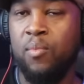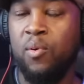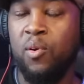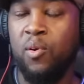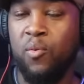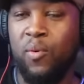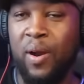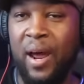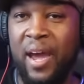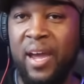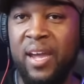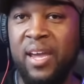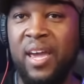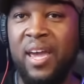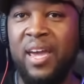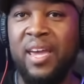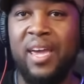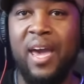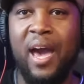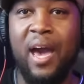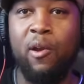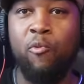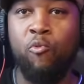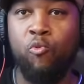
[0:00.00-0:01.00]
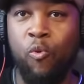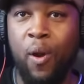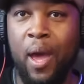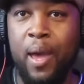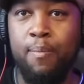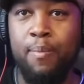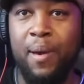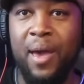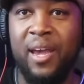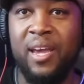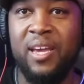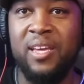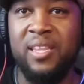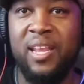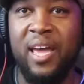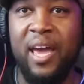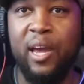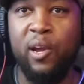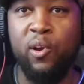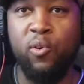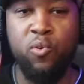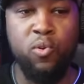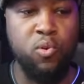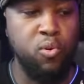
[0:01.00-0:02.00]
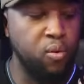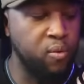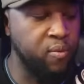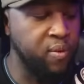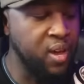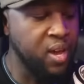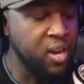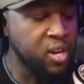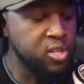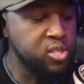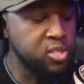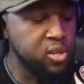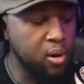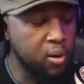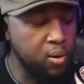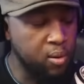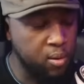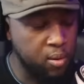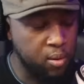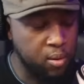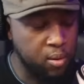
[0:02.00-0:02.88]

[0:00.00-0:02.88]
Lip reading: right, and got right back in that groove. So